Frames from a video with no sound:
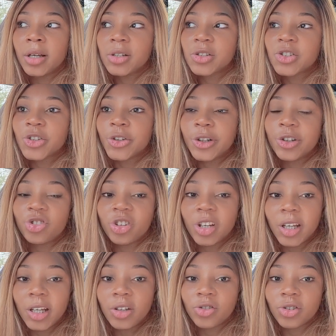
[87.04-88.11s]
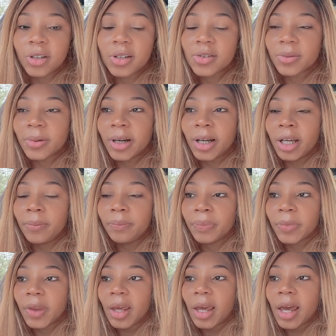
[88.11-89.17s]
certain changes, right?
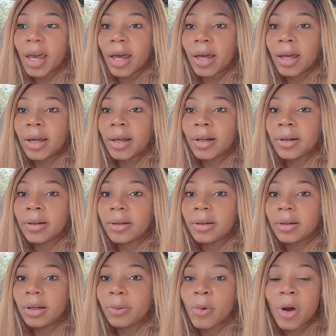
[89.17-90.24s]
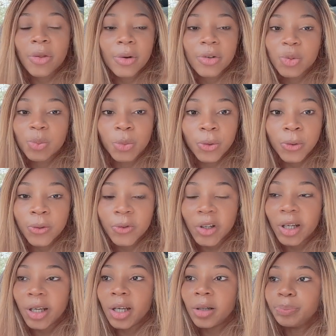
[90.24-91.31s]
And whether it's
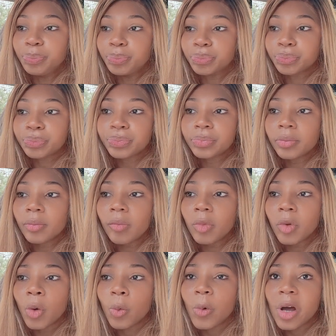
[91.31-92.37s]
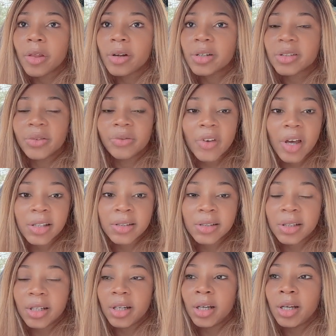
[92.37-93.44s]
moving, whether it's
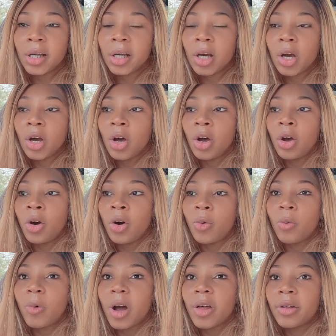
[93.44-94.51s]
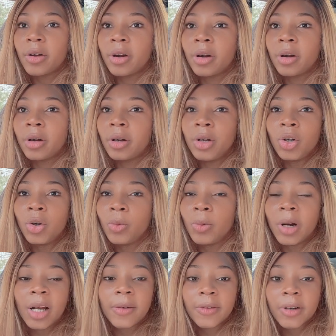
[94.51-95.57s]
investing, whether, you know,
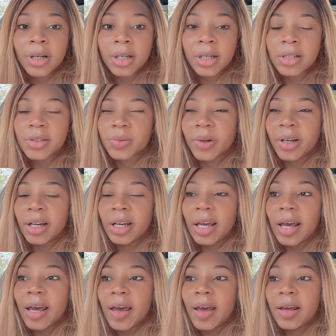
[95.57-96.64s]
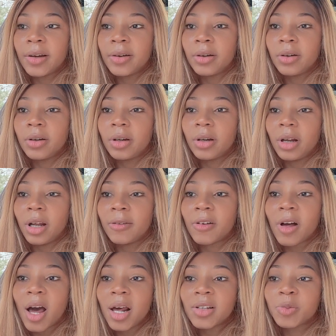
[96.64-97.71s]
whatever it is, right? And if
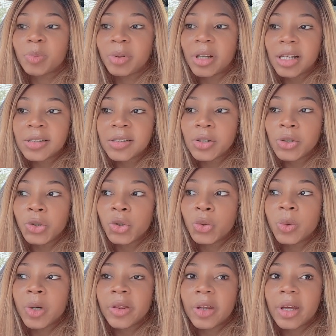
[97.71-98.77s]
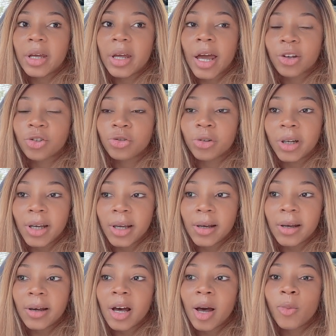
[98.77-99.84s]
God is blessing you with extra
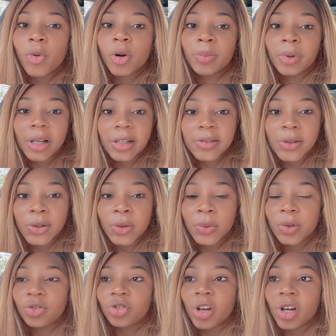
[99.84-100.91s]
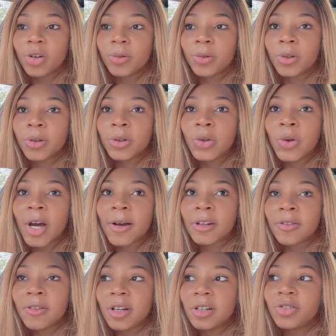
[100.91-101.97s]
income or blessing you in general, you have
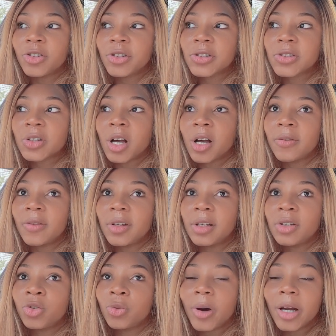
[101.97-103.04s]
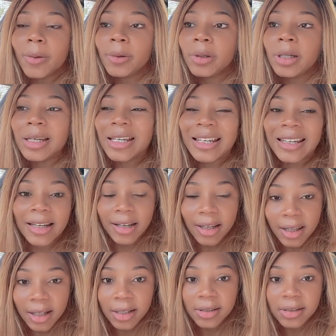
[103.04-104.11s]
to think to yourself, do I really
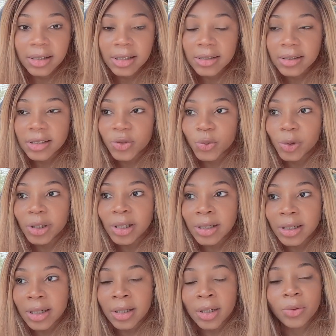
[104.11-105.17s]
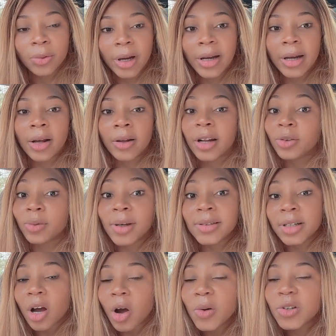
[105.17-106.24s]
need this? Is this really needed right now? That's why I
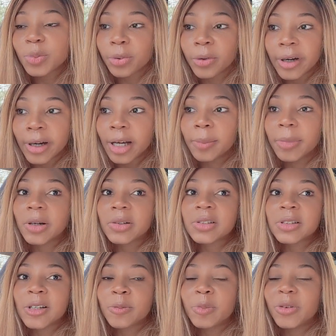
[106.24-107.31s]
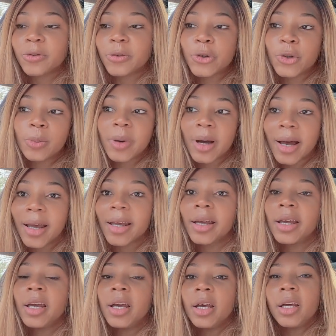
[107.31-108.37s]
say always pray about stuff before you buy
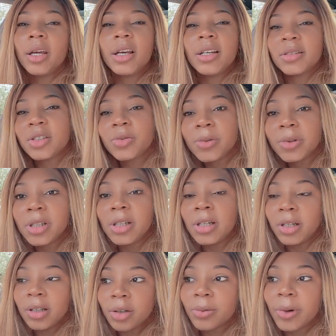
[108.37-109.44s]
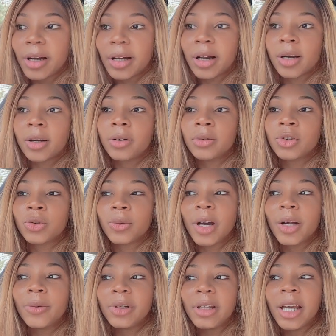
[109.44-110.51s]
it. Is this really needed right now? Do
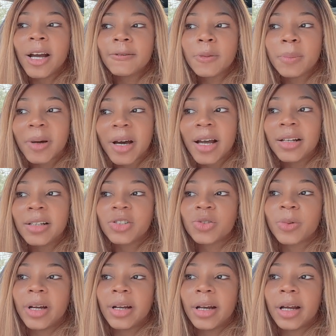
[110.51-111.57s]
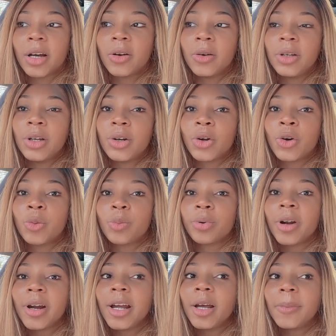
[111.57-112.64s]
I really have to buy this right now? You know,
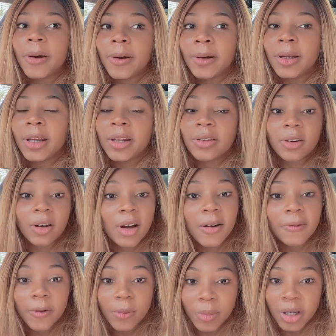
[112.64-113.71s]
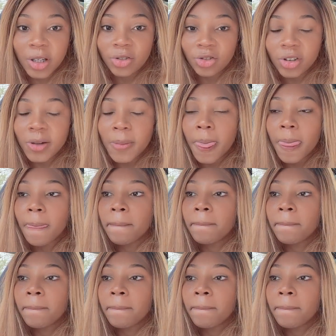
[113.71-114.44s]
pray about it and get the confirmation.